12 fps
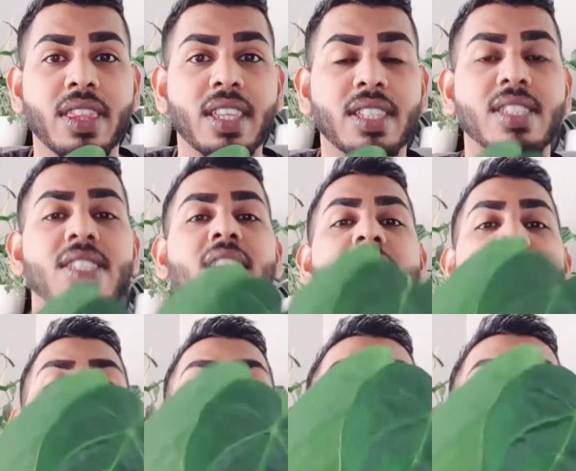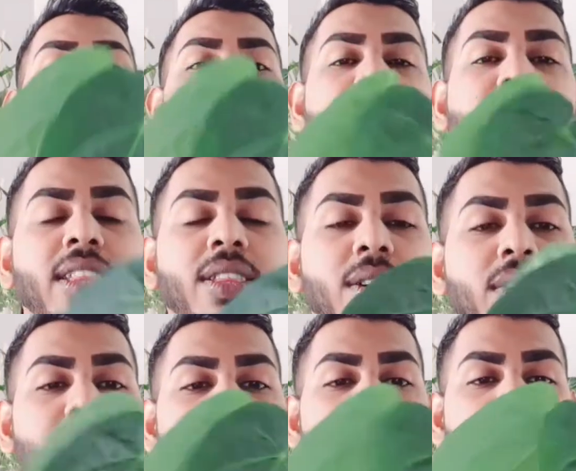this
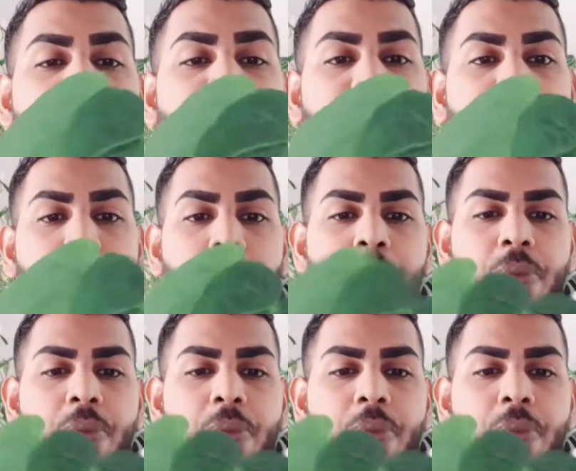Anthurium Magnificum.